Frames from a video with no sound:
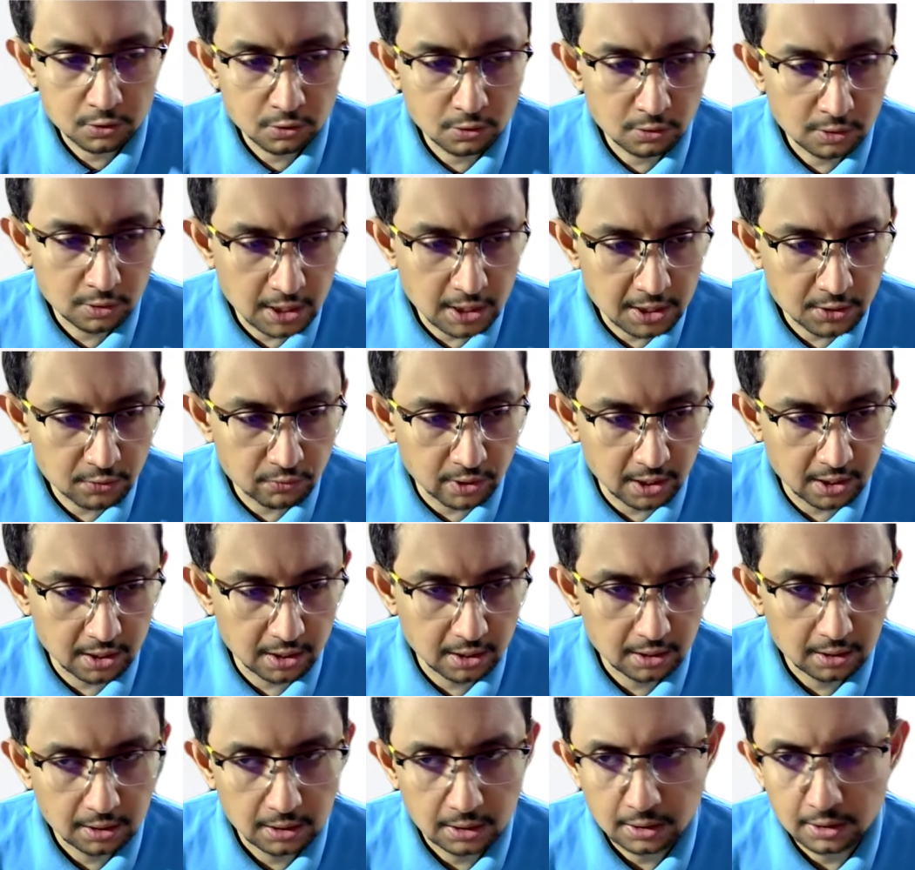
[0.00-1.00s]
So that's what.
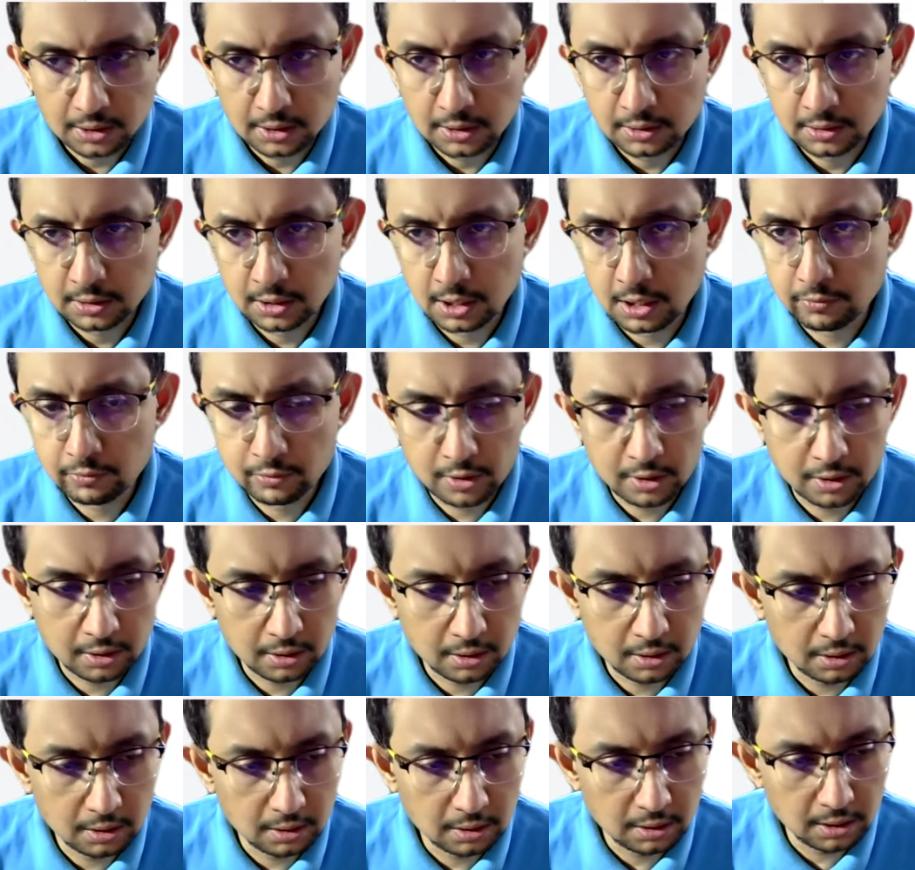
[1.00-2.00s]
Now if
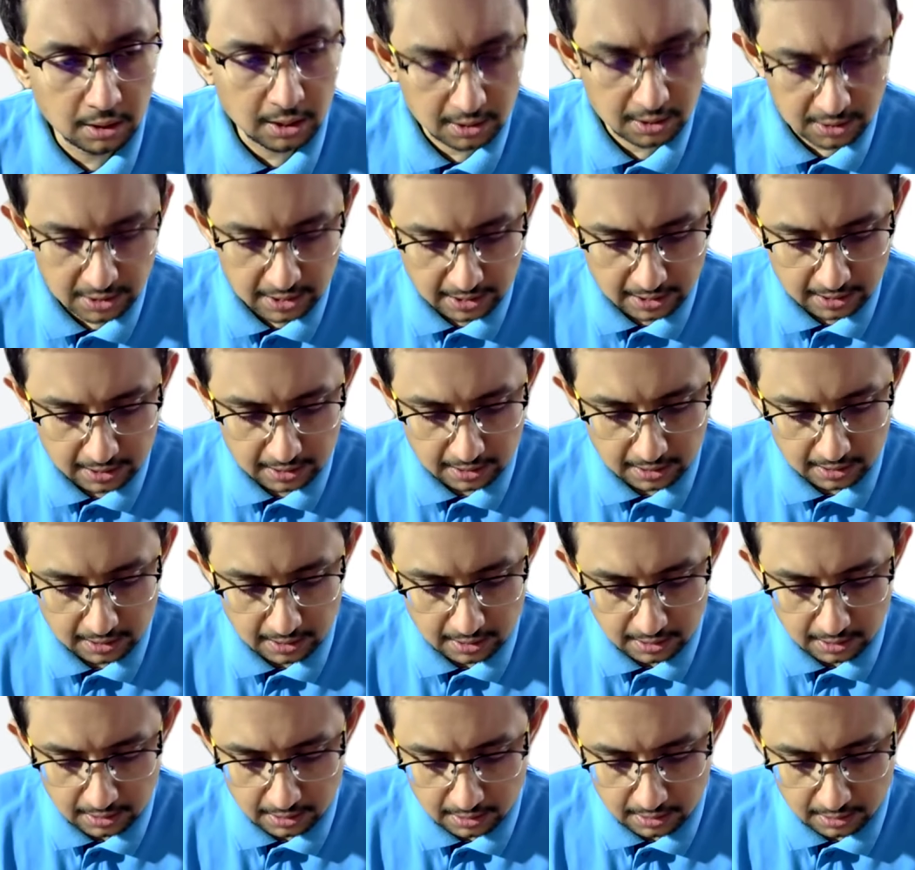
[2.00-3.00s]
we, let's say,
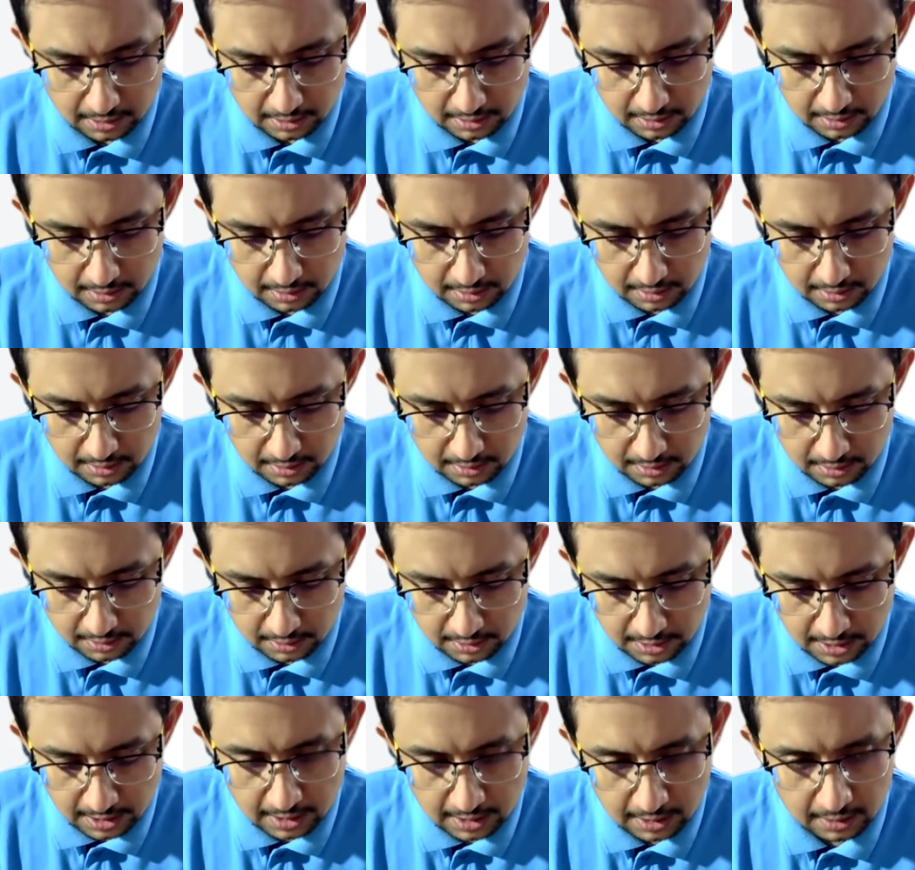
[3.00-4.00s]

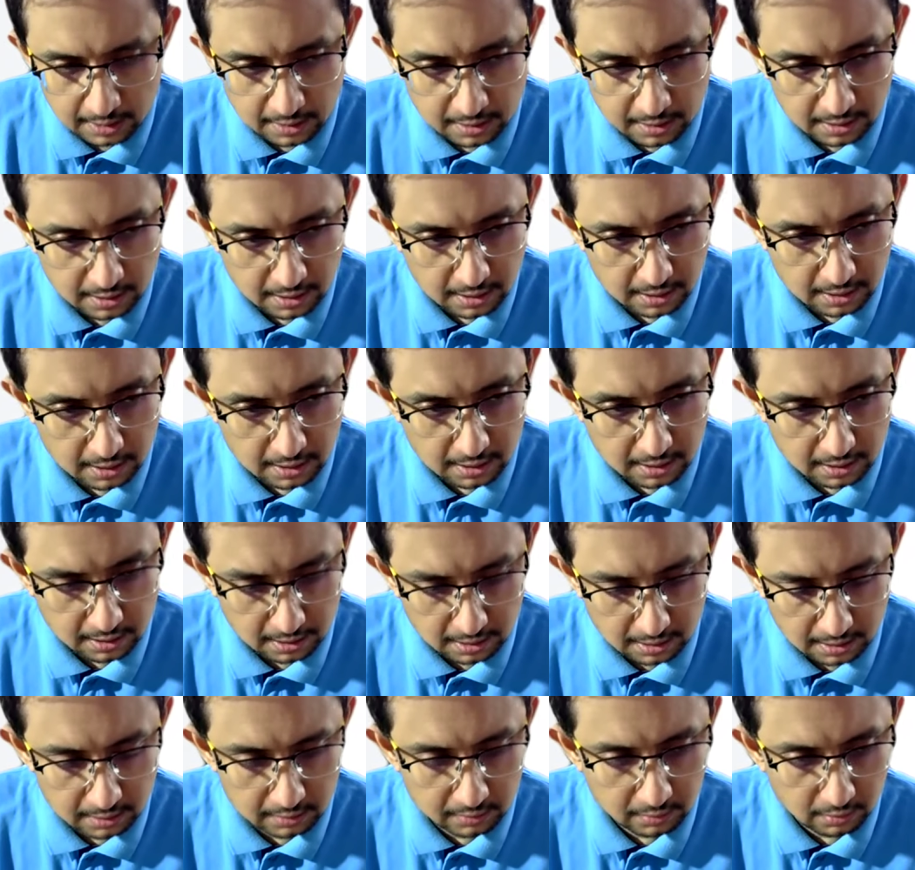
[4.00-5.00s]
send,
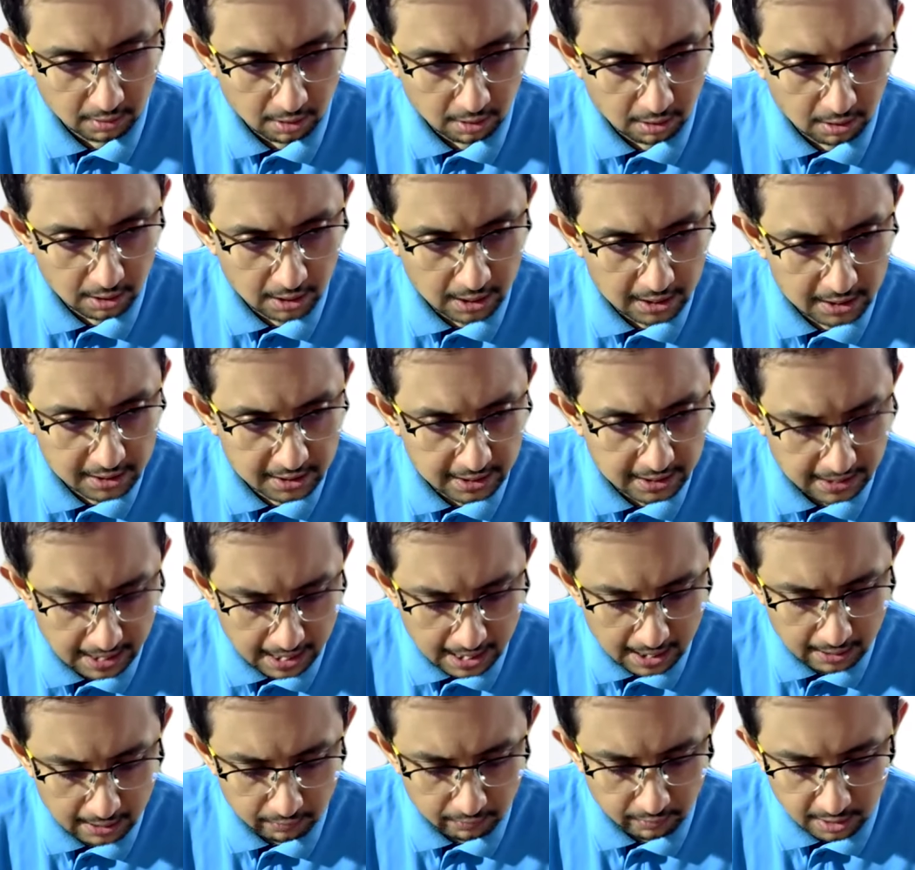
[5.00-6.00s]
or let's
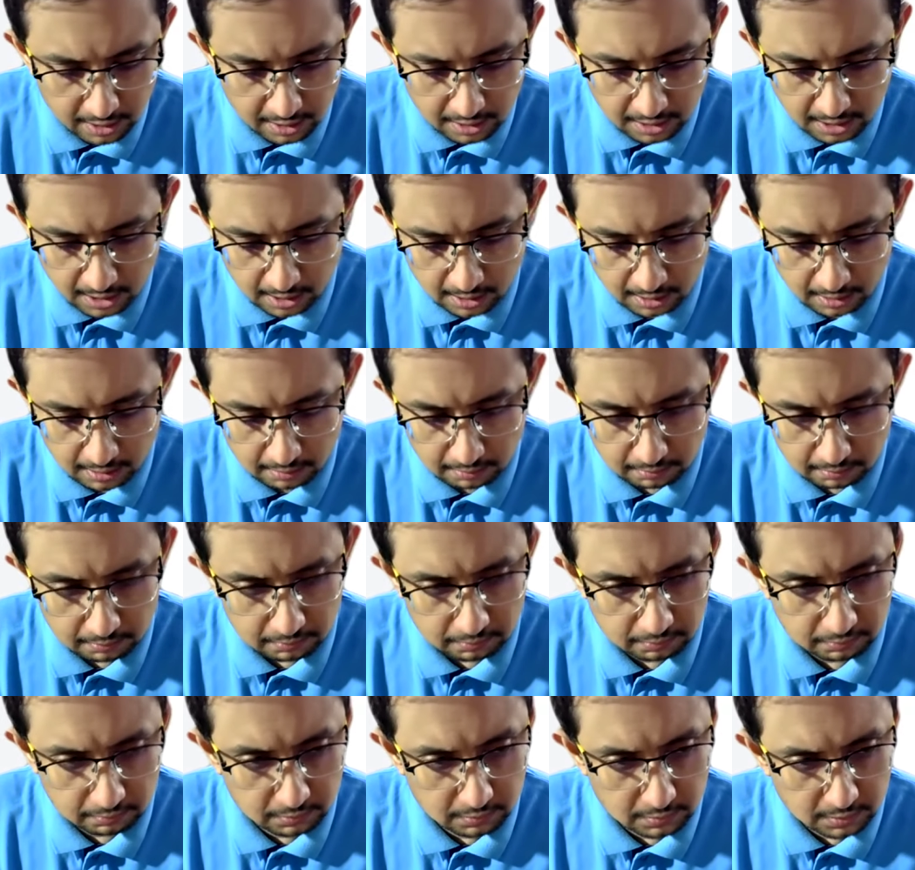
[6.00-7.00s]
say I want
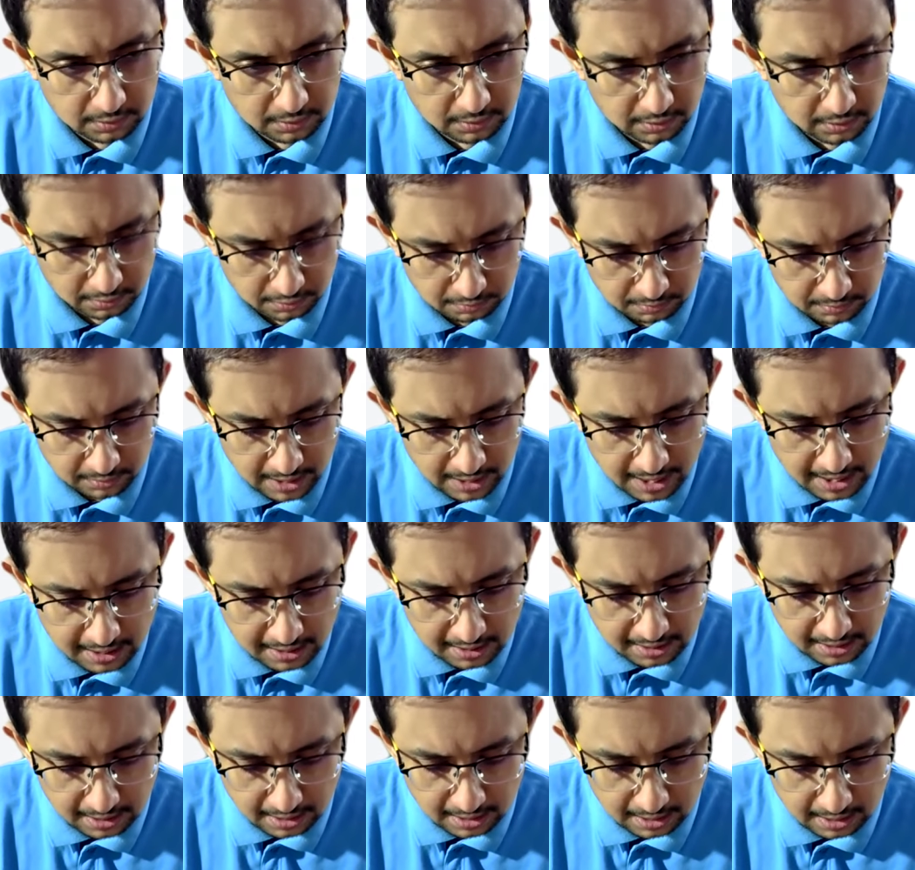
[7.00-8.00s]

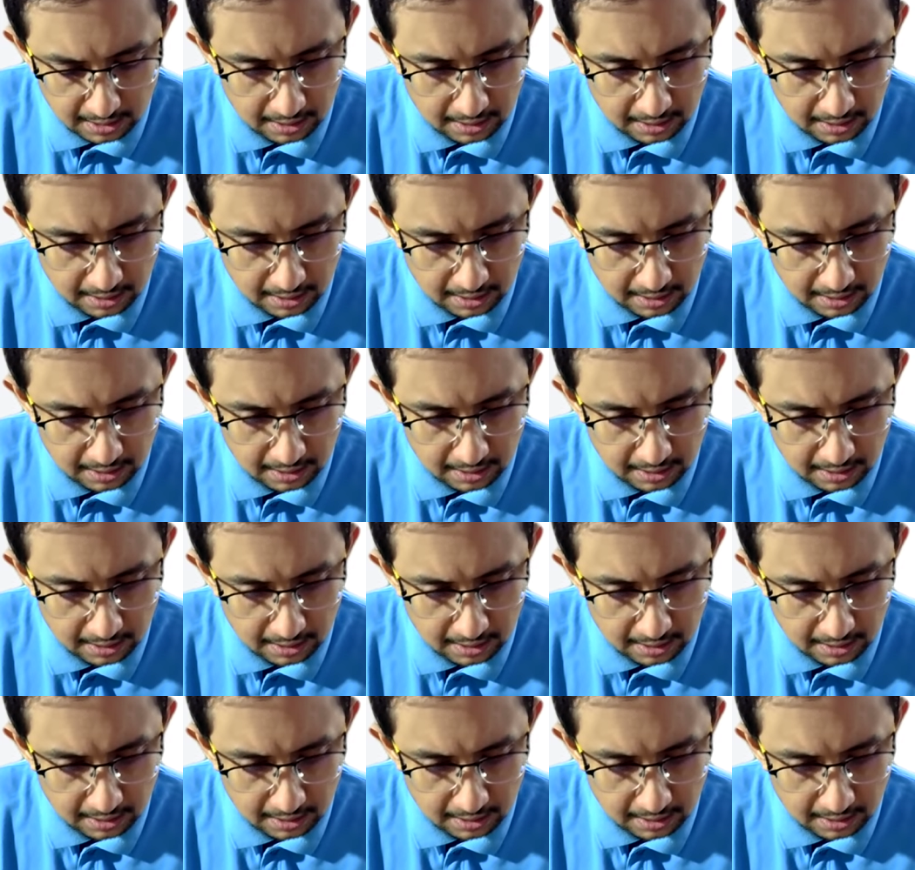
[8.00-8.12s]
write